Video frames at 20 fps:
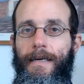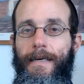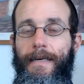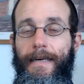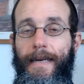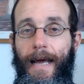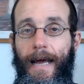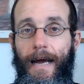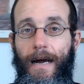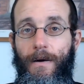
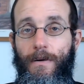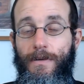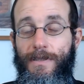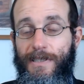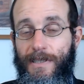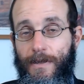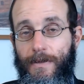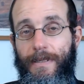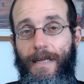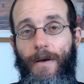Now
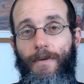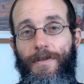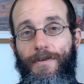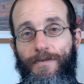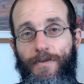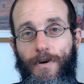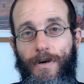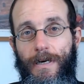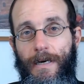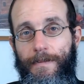the
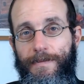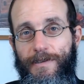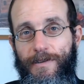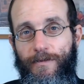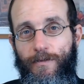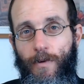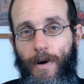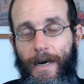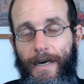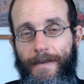4 cups of
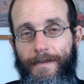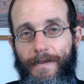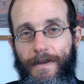wine.